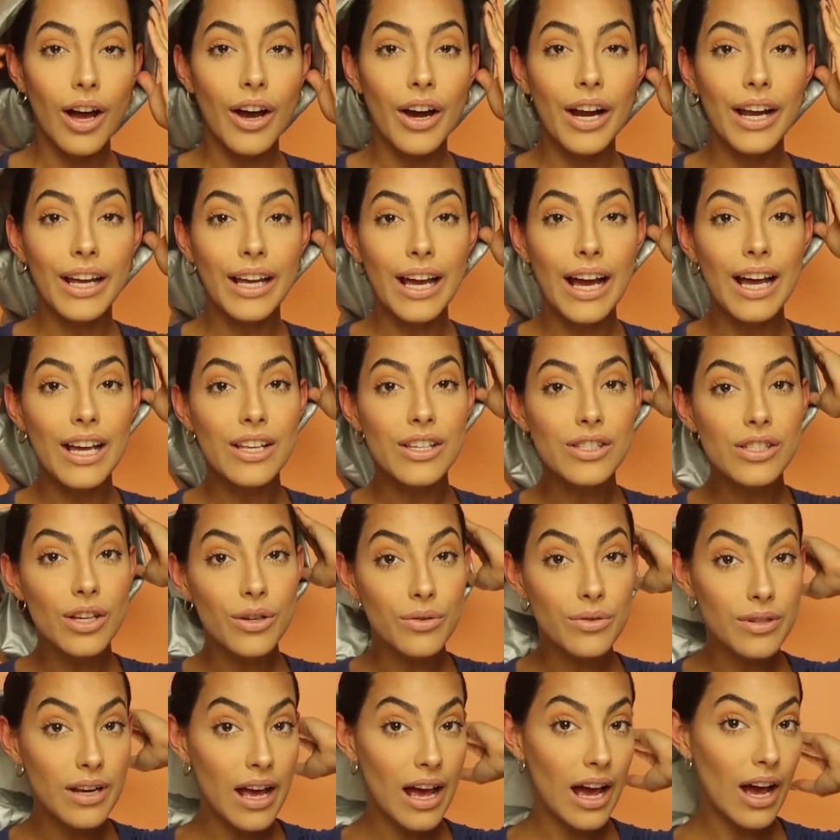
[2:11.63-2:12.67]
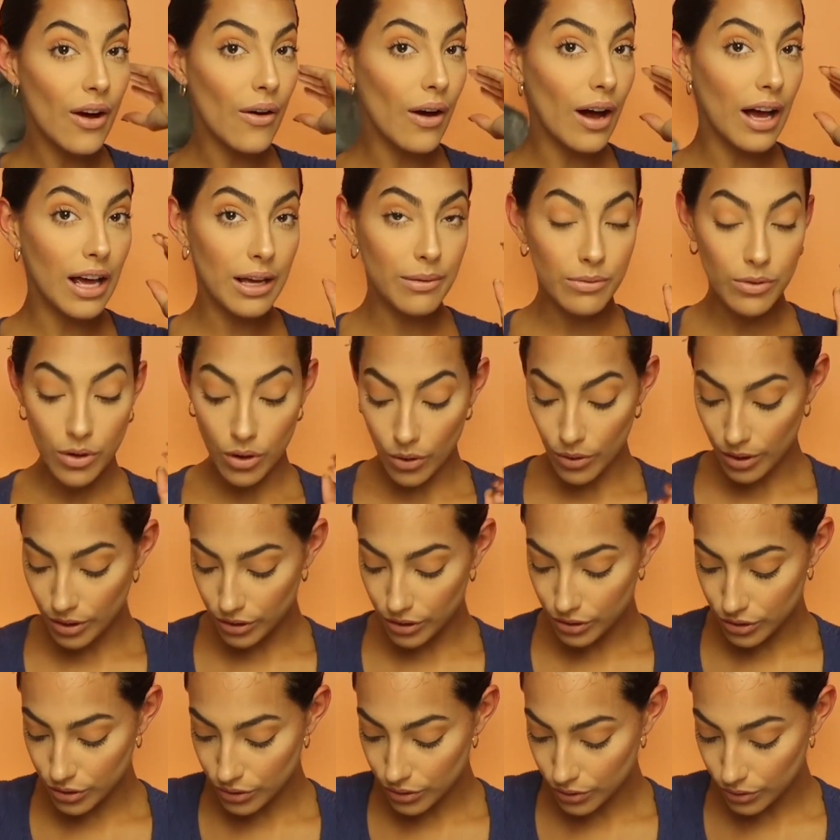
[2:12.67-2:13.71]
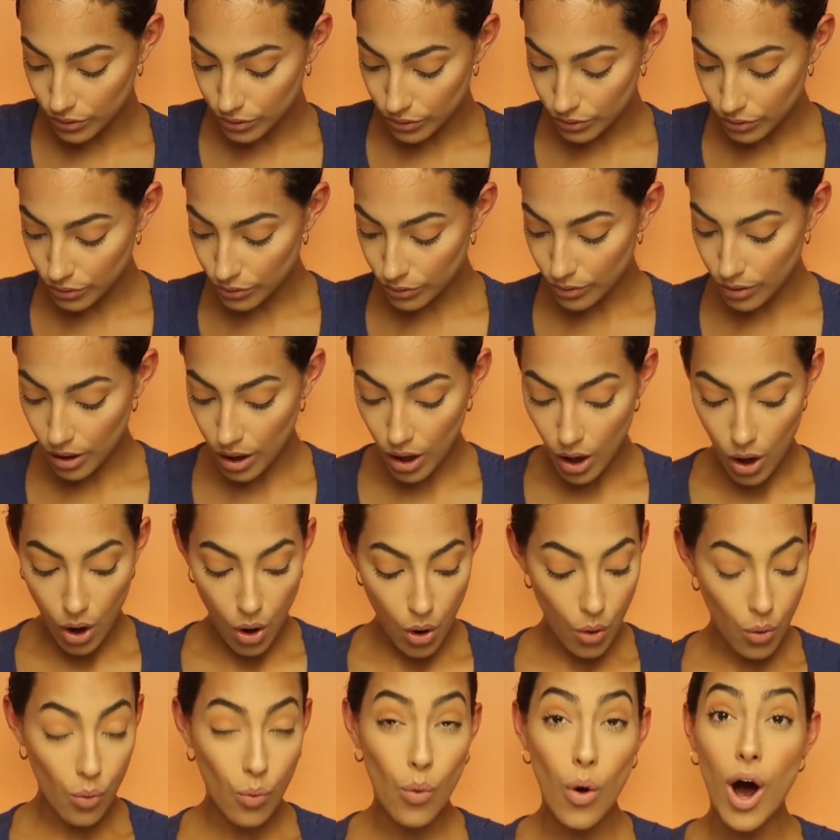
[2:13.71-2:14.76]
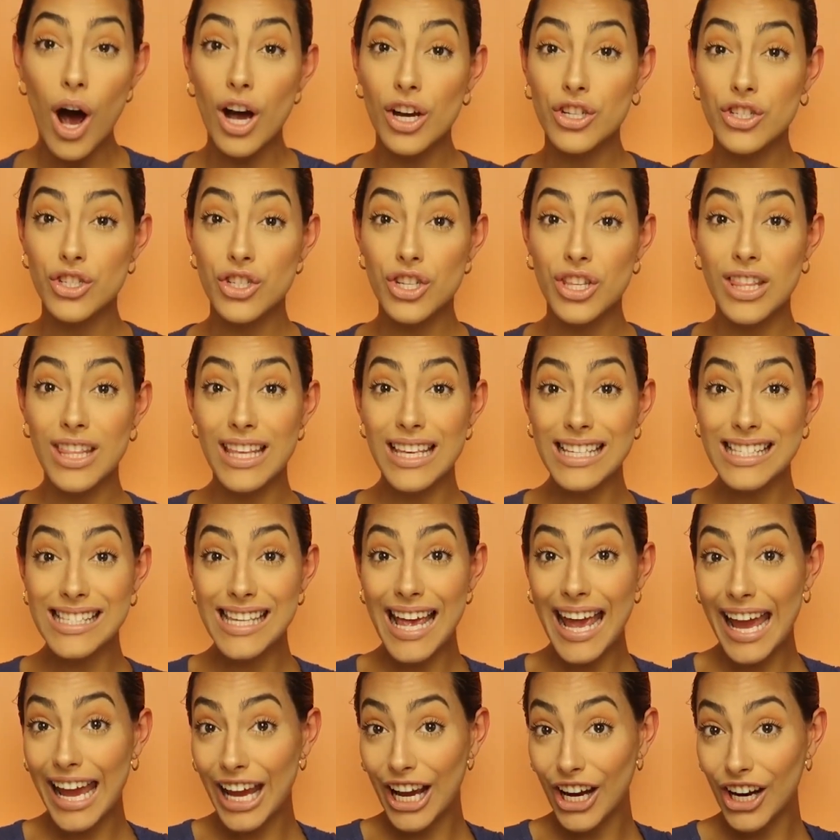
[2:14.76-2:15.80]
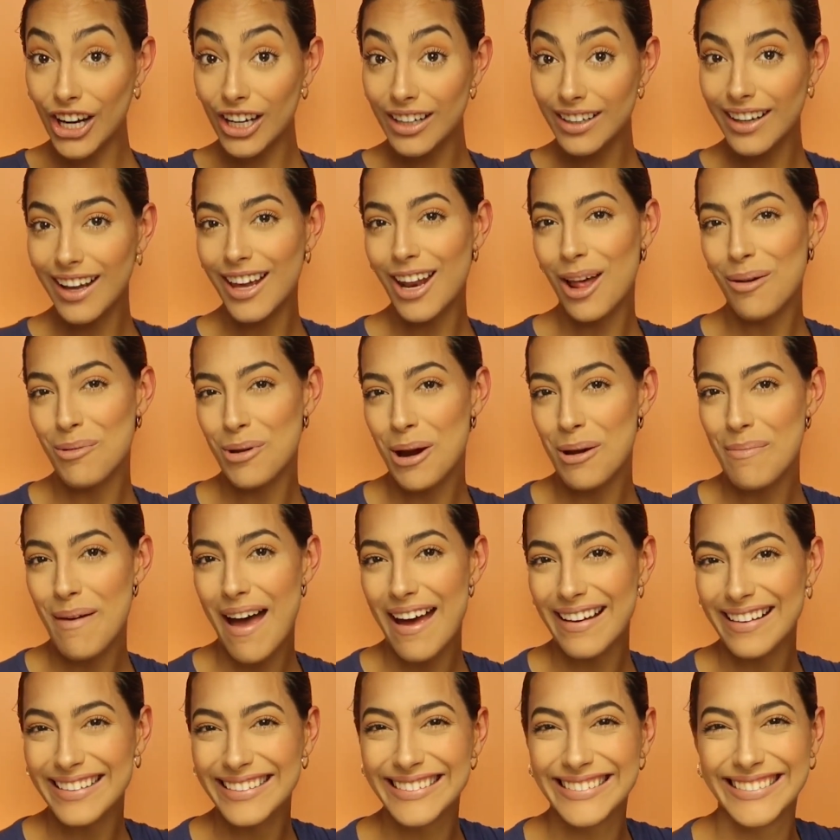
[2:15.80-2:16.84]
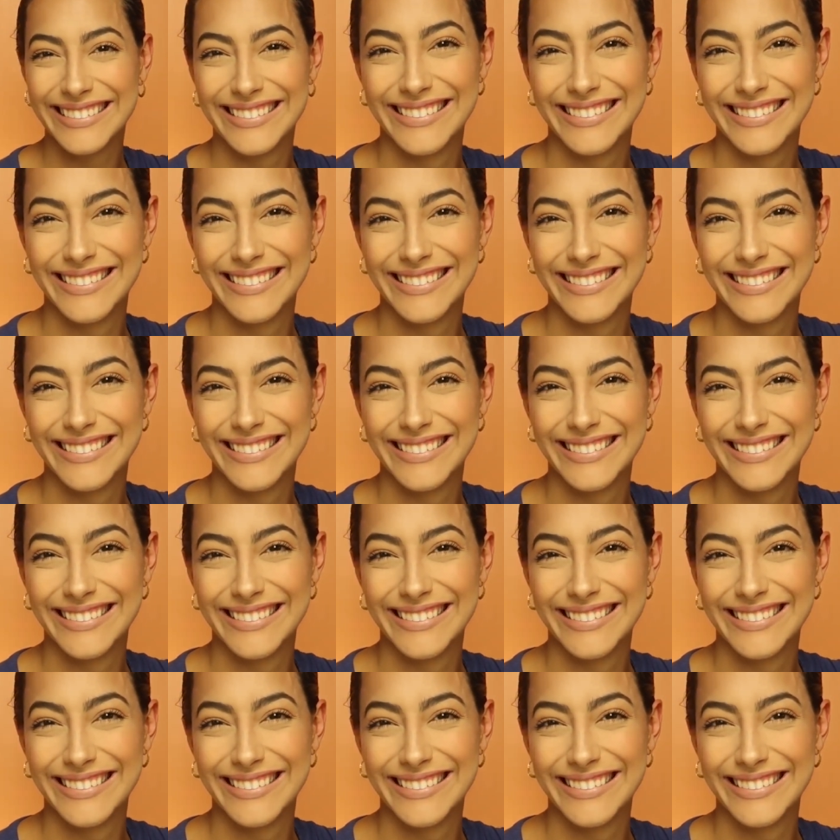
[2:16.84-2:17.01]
Alright guys, so now I am going to wash this hair and I'll be right back.